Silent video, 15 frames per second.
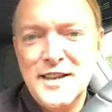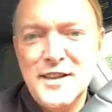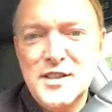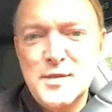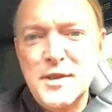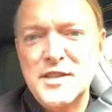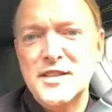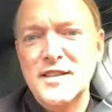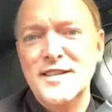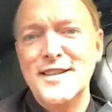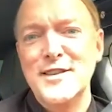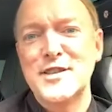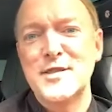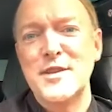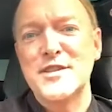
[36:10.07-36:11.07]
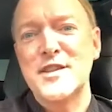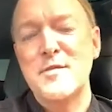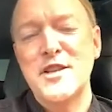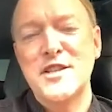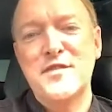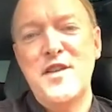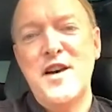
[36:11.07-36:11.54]
It used to be
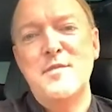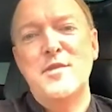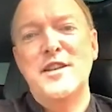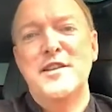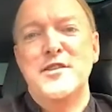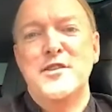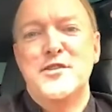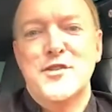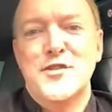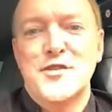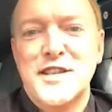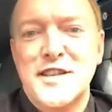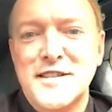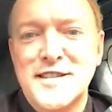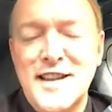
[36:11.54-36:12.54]
so much fun, but in New Jersey,